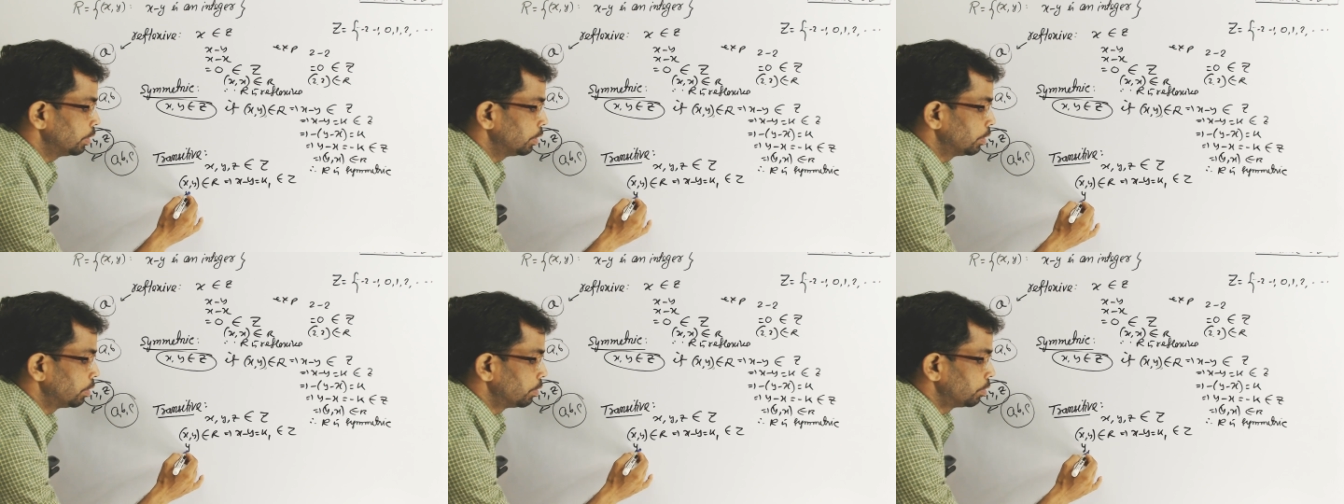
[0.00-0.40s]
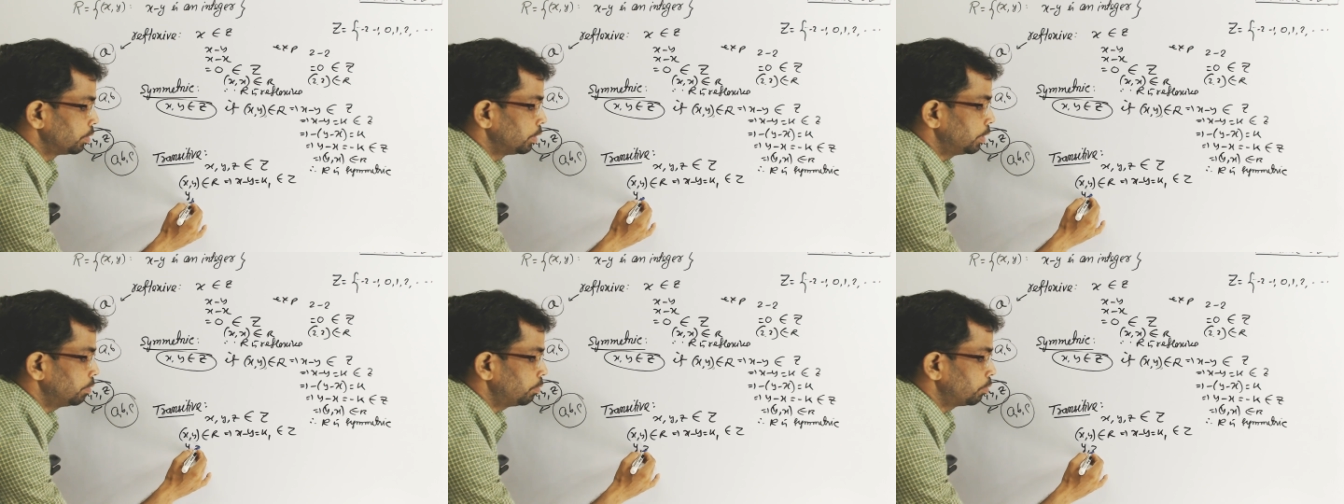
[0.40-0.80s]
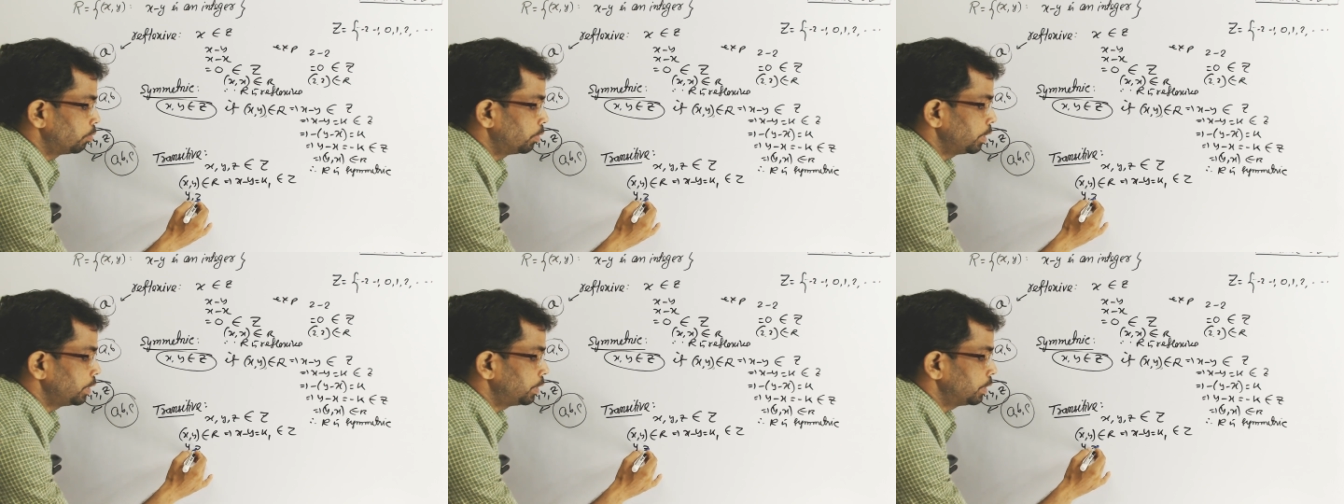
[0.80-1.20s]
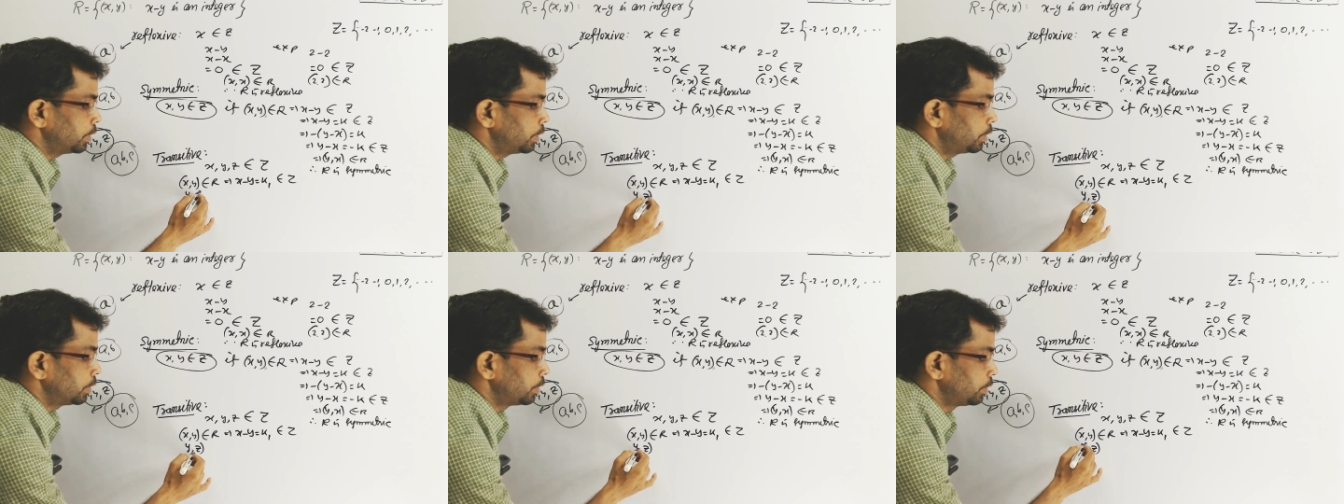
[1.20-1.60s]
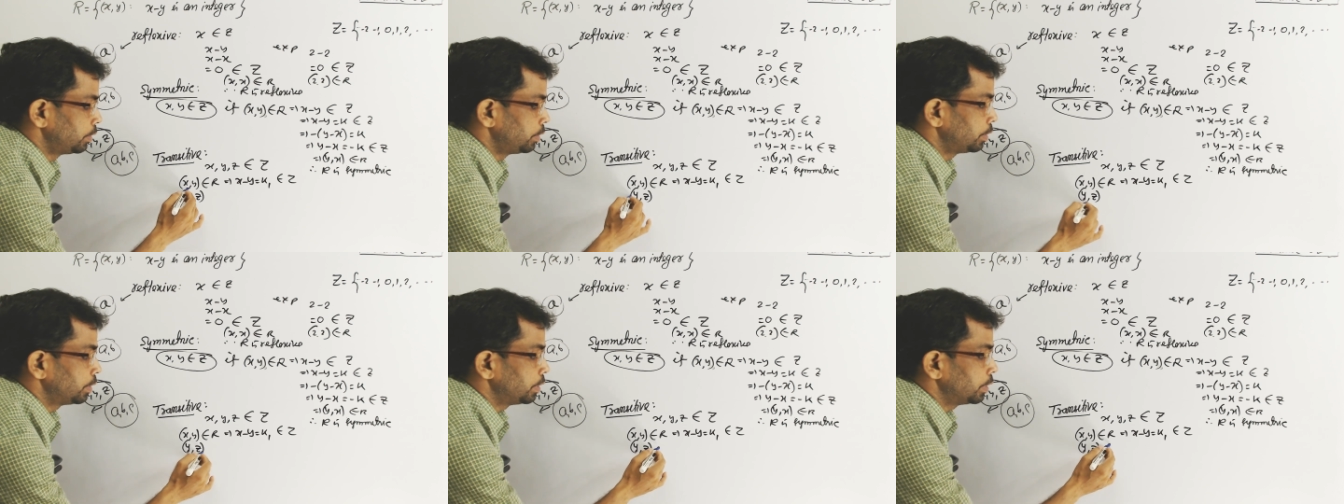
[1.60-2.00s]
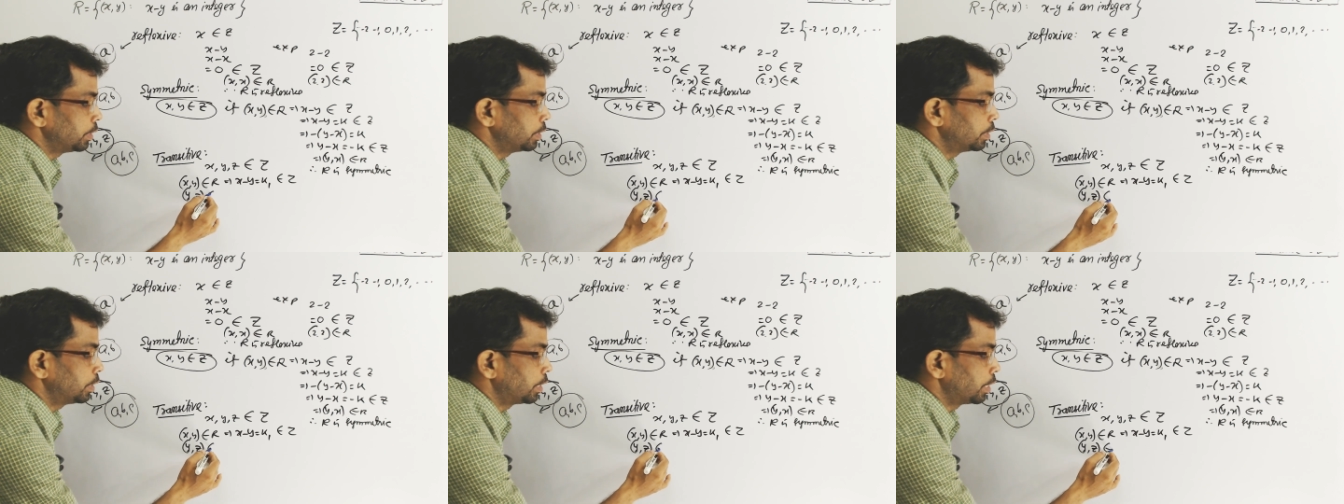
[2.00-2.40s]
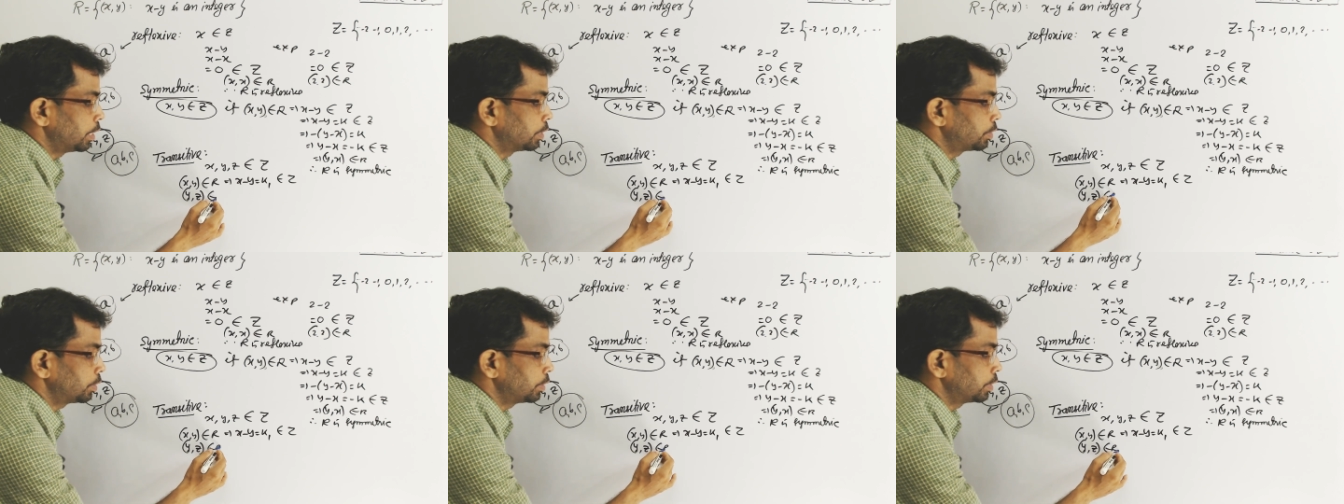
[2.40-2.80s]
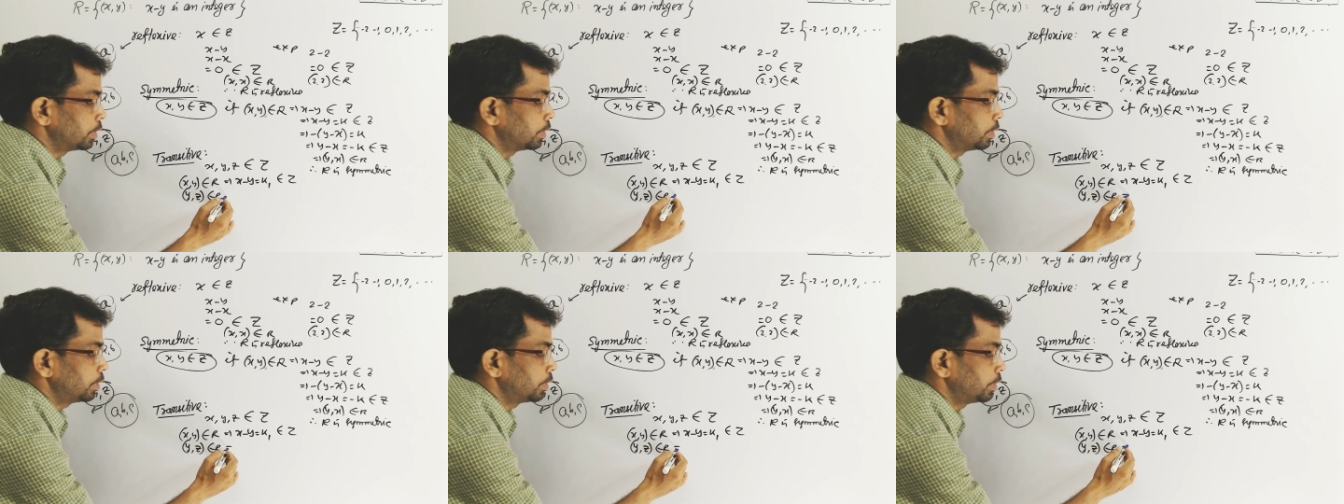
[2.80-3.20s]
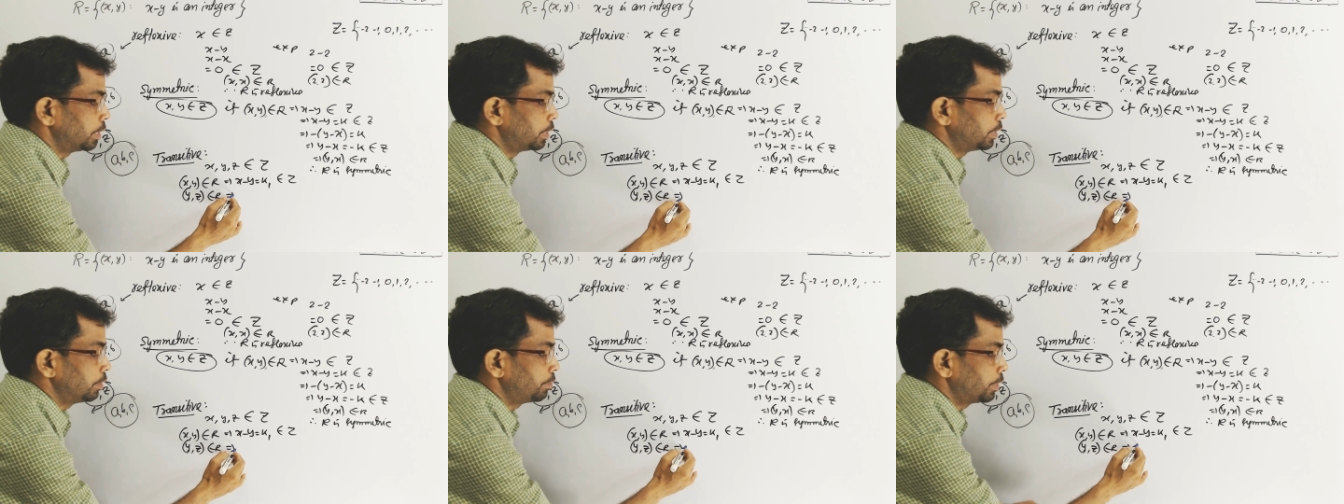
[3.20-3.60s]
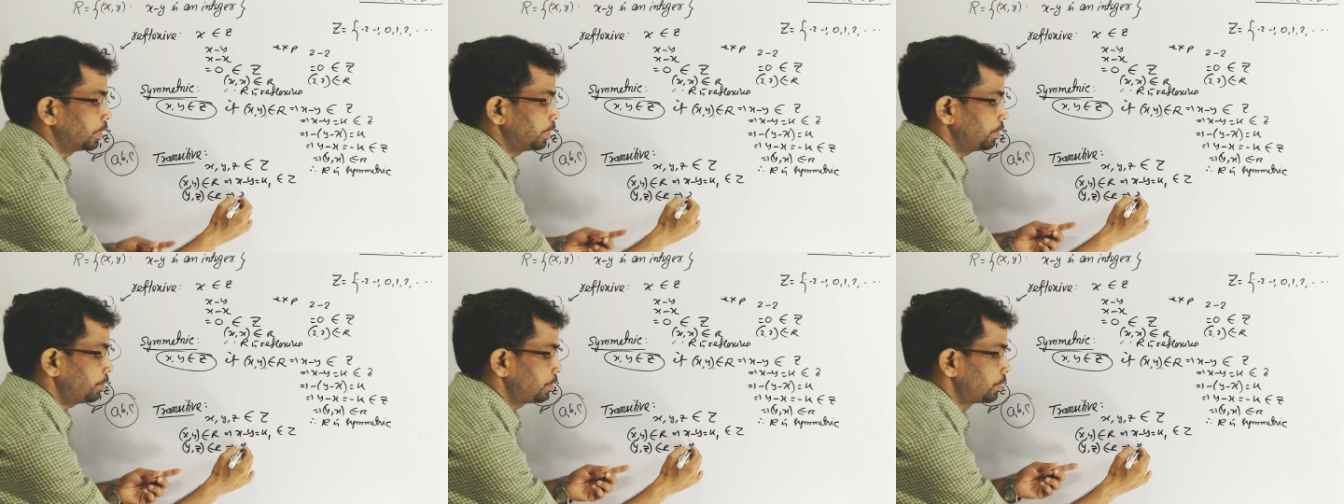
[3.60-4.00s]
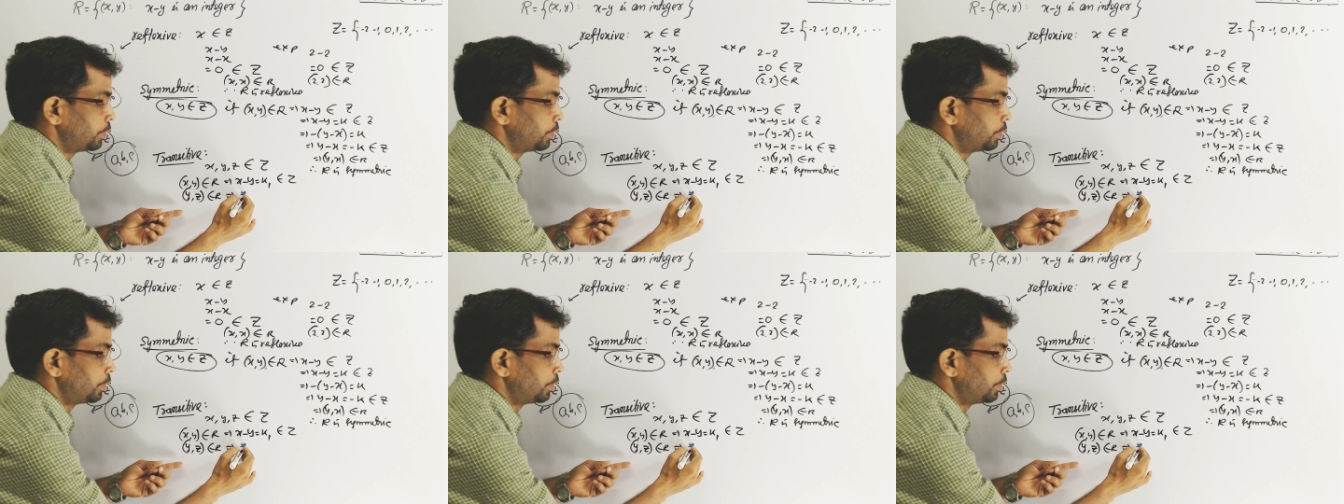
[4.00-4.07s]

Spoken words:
If yz in the relation, then their difference